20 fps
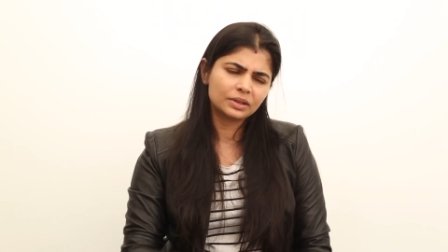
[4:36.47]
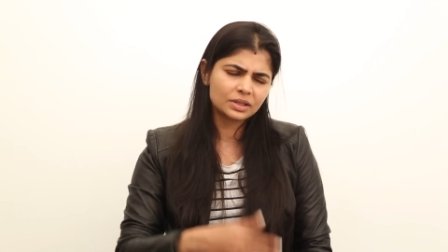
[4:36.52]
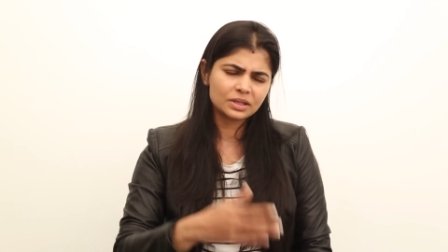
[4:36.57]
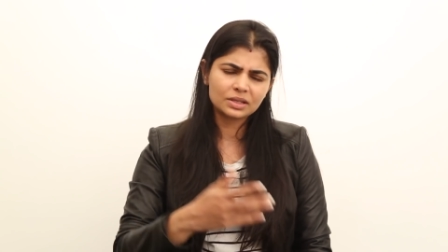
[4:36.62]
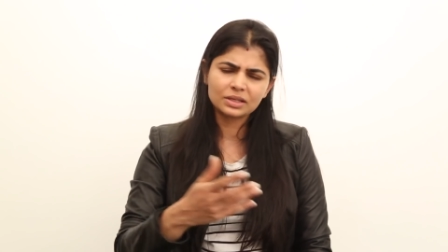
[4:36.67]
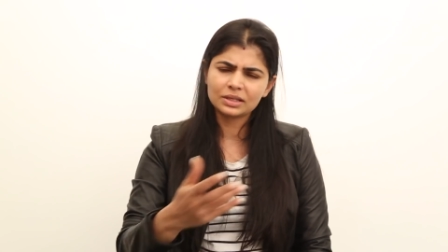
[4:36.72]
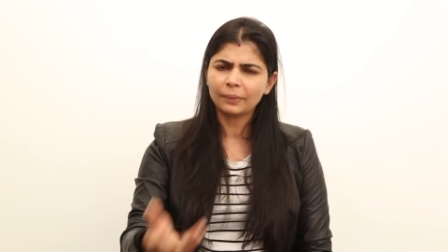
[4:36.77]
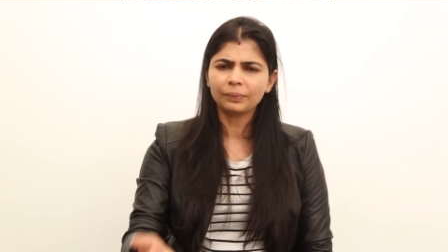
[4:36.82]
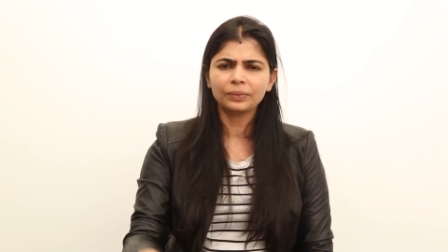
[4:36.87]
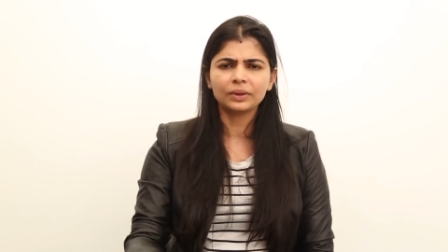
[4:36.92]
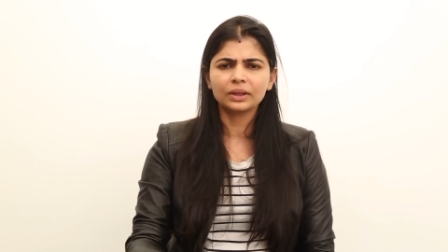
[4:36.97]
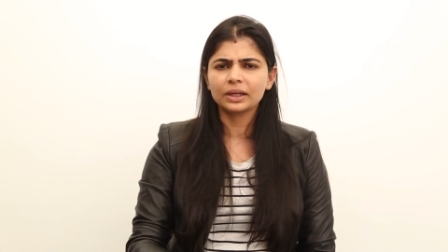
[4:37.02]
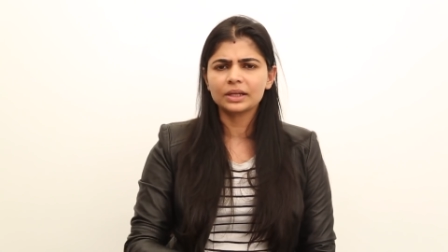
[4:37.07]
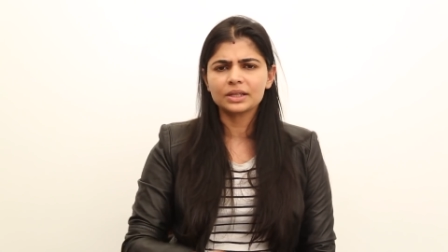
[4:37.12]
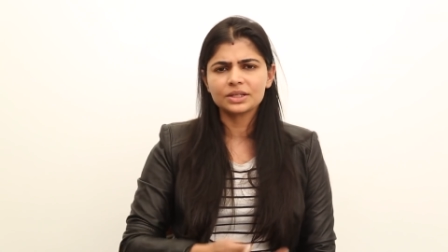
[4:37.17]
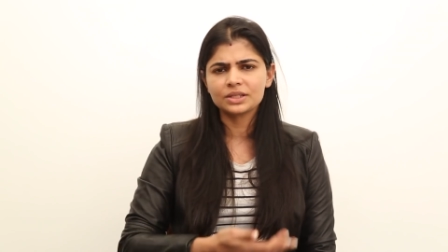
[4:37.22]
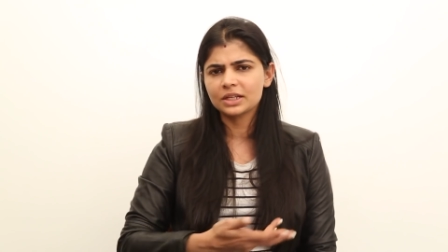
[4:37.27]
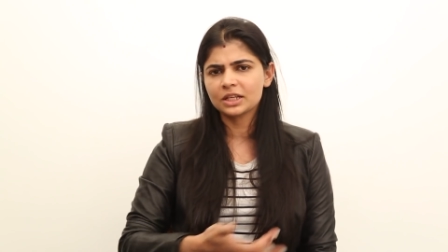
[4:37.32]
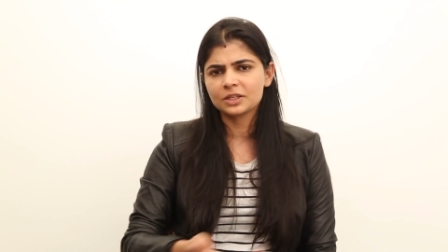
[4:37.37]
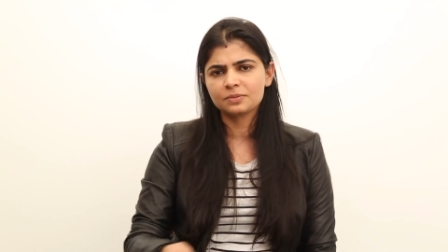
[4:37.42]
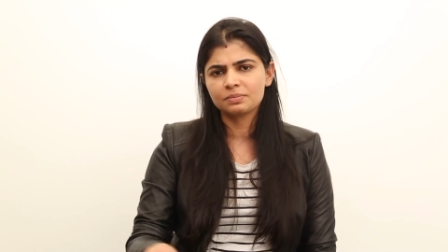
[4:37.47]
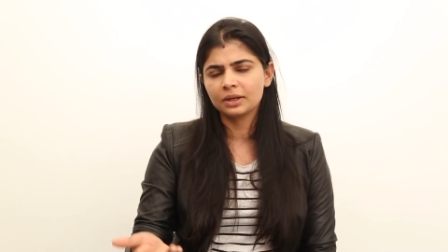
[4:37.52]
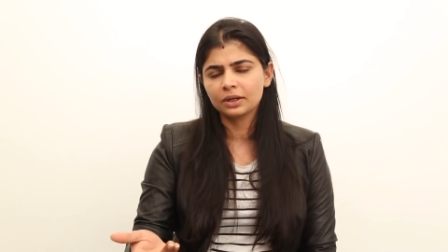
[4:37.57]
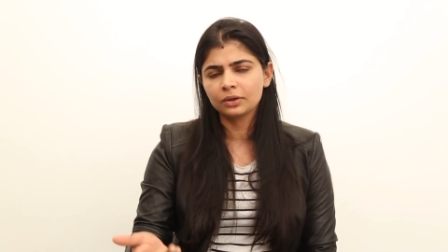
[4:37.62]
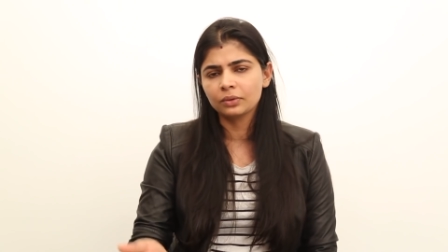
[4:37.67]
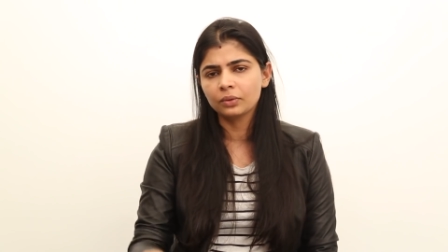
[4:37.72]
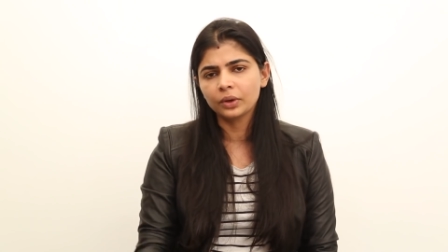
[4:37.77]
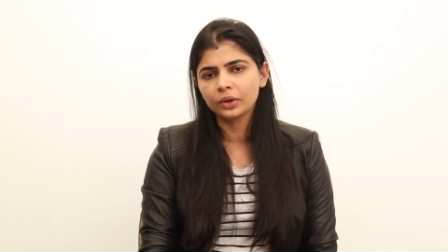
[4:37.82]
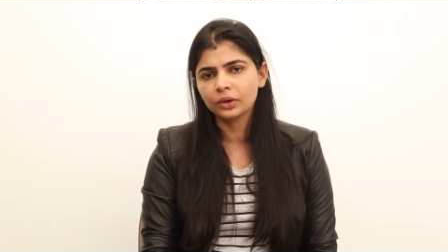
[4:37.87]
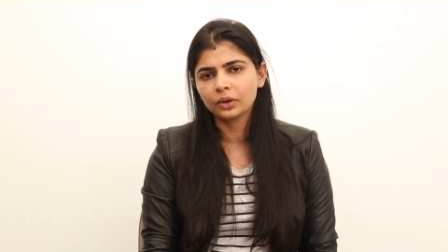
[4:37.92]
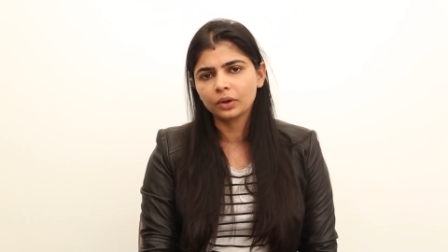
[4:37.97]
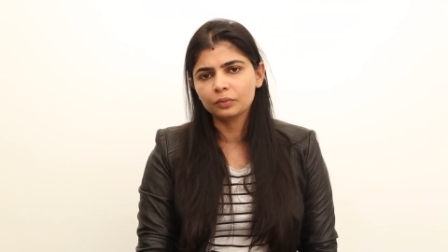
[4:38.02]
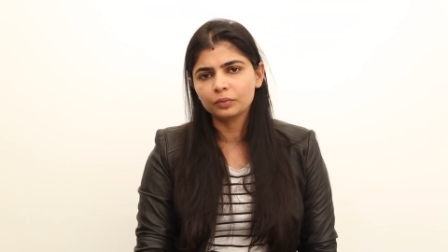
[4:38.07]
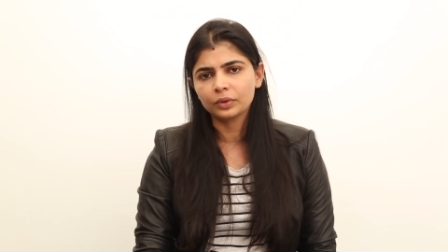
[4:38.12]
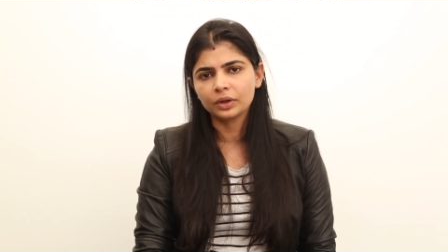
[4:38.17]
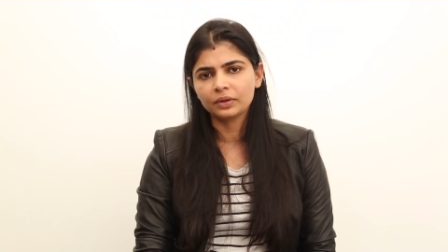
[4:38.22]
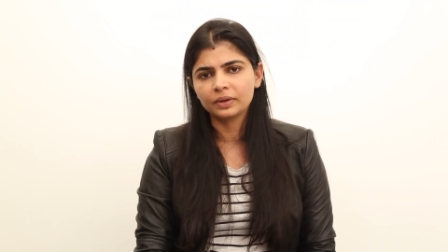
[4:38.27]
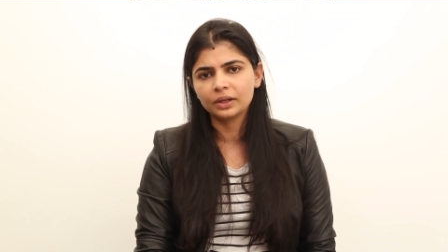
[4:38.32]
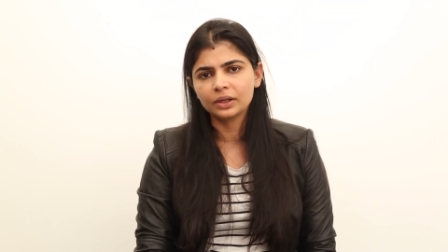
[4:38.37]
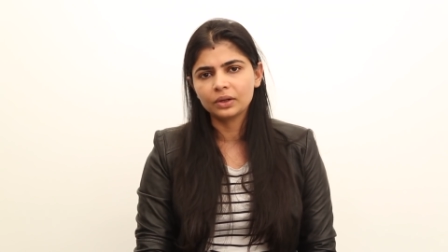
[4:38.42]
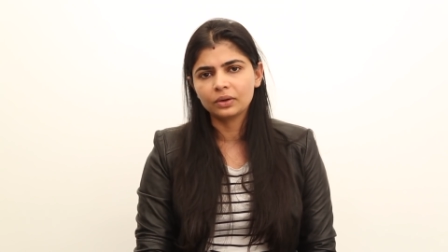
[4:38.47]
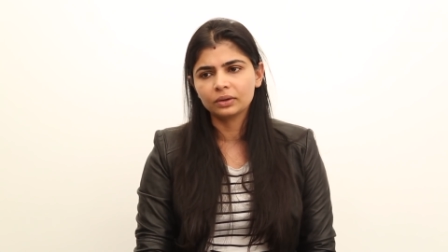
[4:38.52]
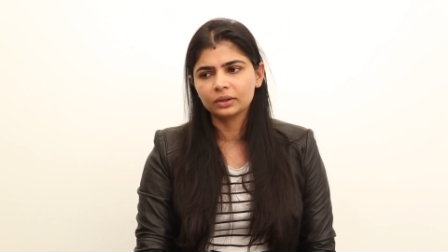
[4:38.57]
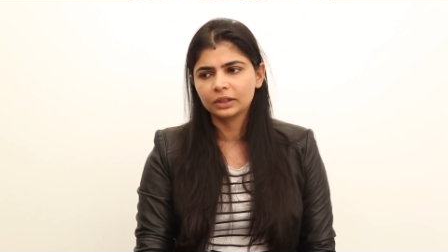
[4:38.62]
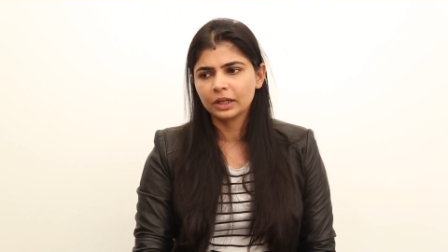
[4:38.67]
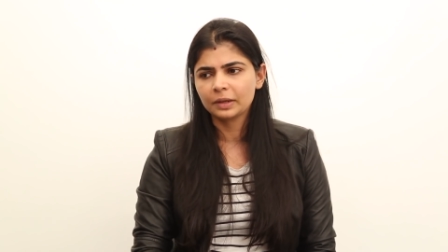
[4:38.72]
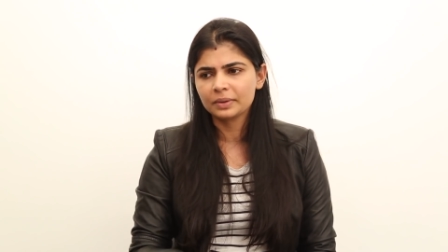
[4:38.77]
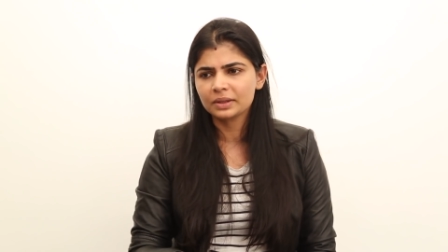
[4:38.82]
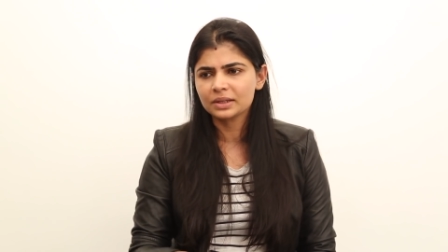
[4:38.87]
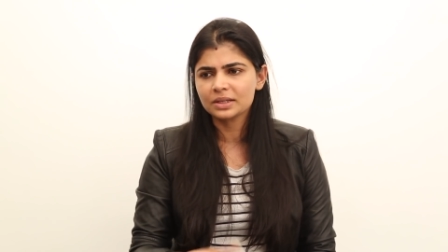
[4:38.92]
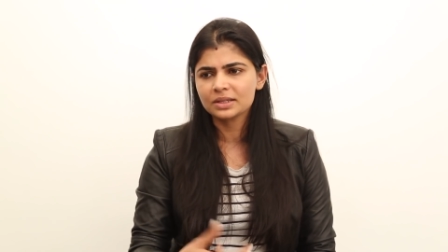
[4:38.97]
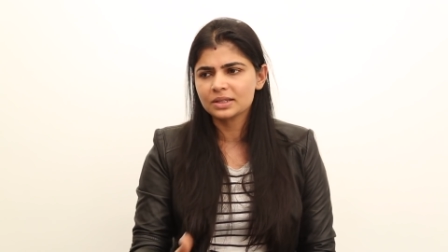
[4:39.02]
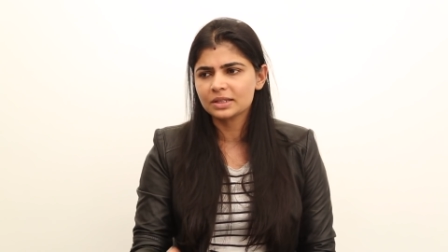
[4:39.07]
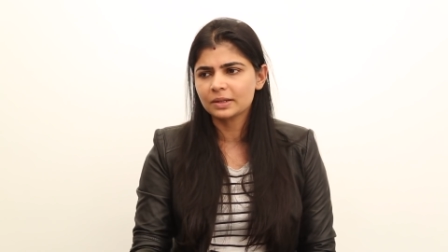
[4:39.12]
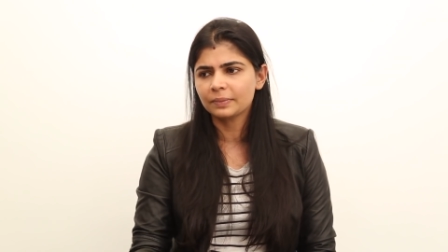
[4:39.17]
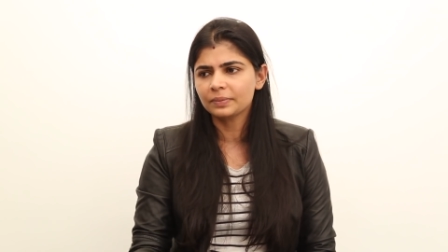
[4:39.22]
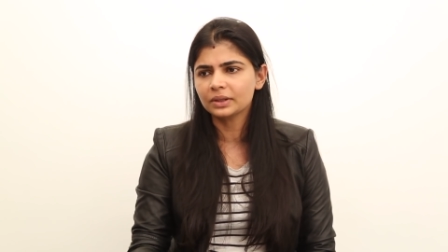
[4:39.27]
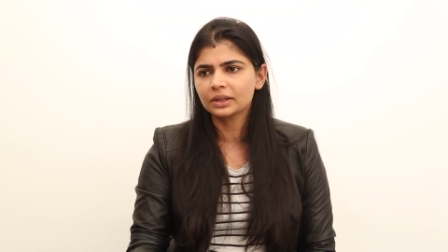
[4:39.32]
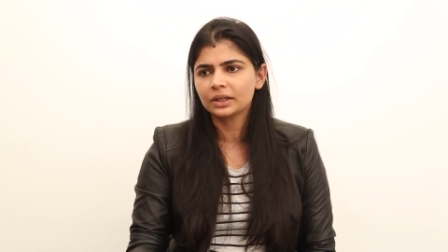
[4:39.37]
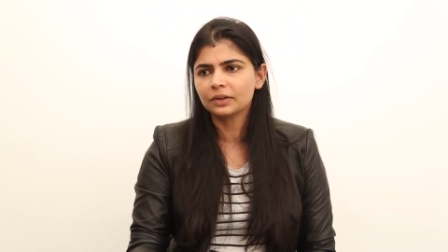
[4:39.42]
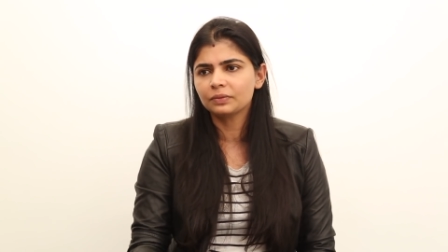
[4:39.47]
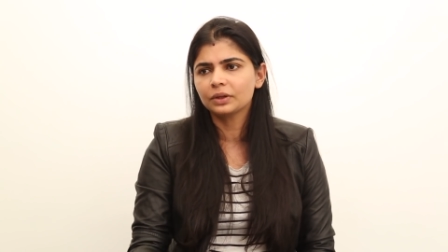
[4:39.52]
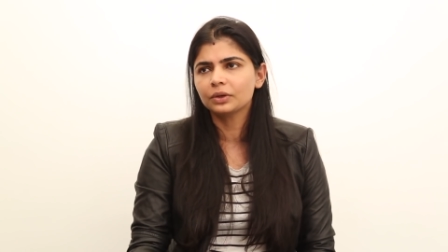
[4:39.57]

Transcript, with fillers: This is something that has just been going on for a very long time and this is something that